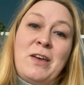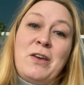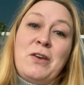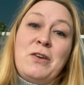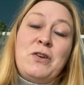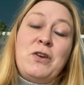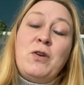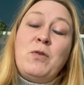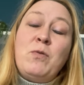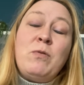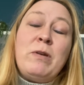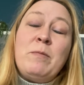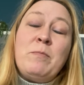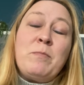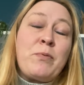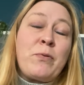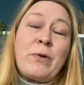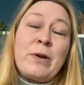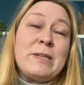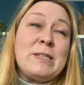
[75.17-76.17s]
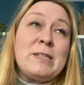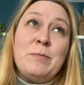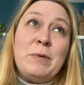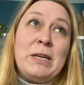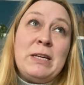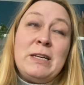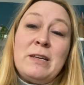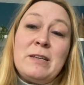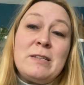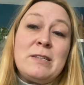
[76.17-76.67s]
You impress
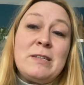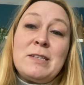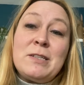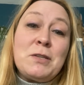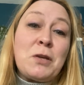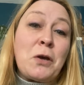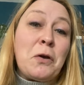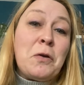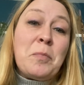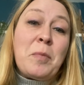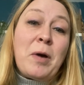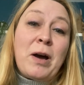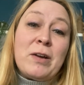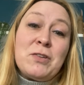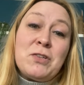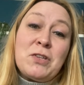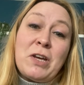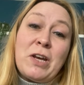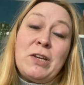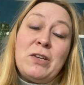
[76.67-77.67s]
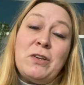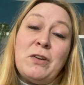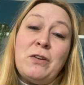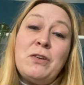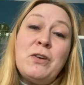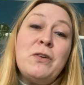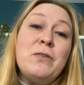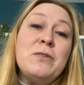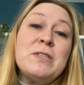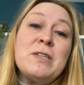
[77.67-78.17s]
me so much and you
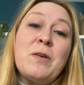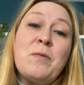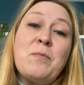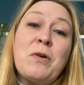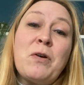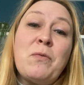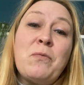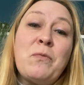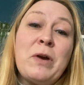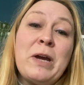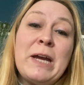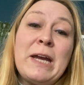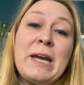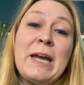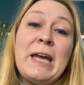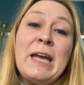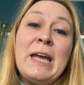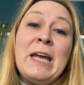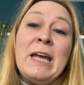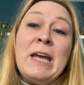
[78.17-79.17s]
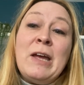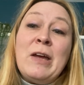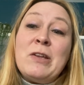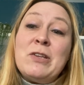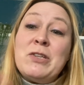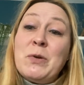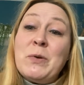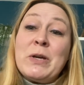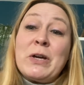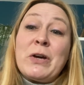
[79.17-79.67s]
use them when we're
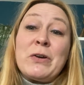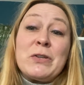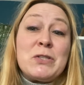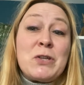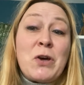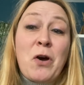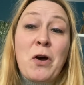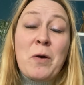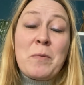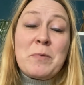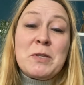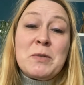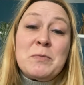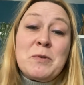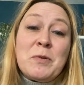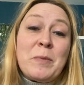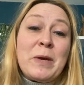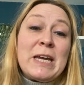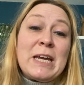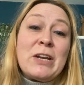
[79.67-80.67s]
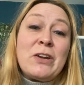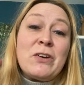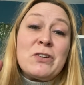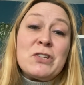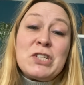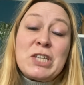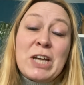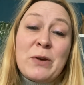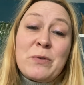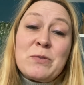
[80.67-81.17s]
doing our tarps and we're making our
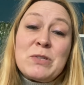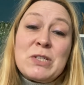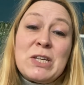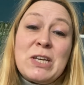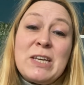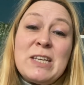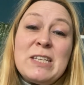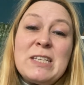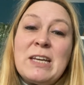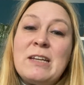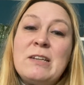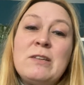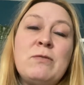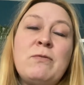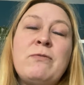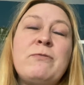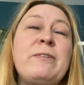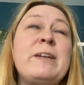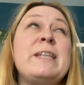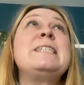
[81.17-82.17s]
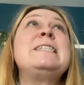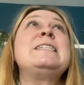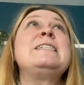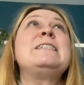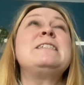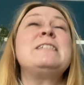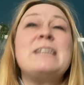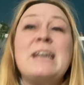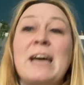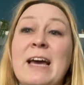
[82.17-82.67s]
shelters and you're
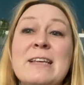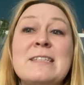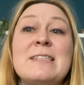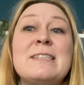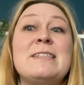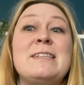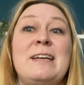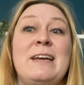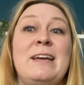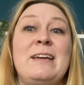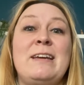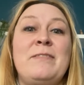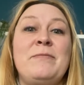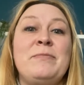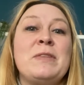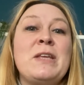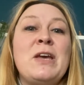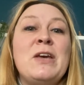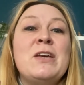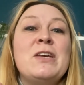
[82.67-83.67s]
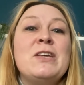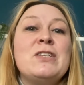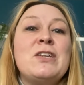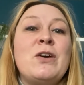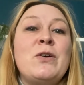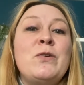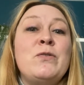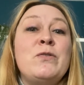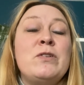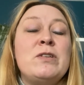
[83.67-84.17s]
fantastic.
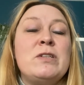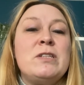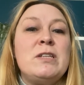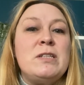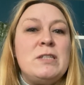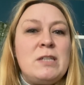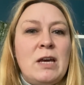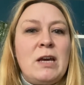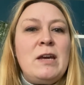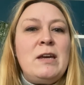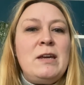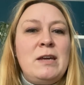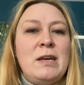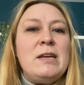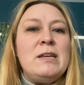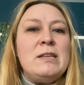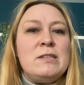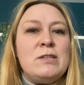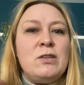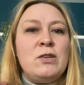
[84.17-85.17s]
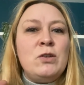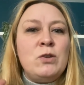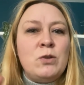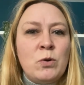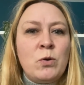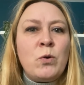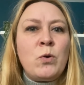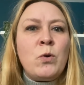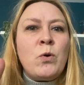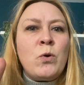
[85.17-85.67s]
So today is
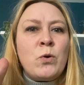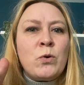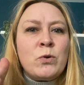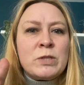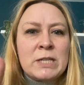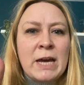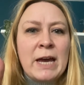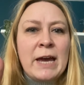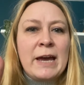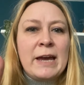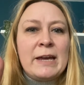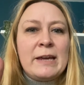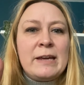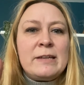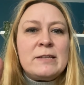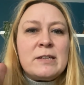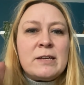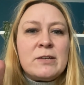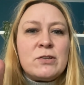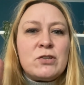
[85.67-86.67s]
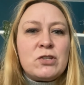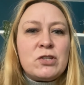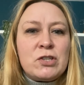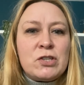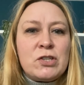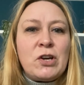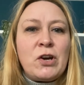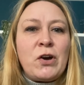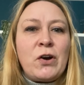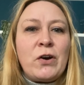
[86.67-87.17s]
your day to
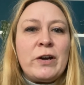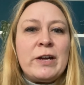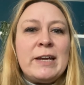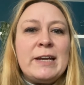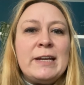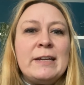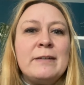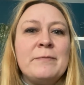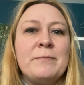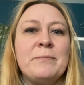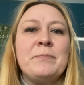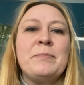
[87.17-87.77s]
shine.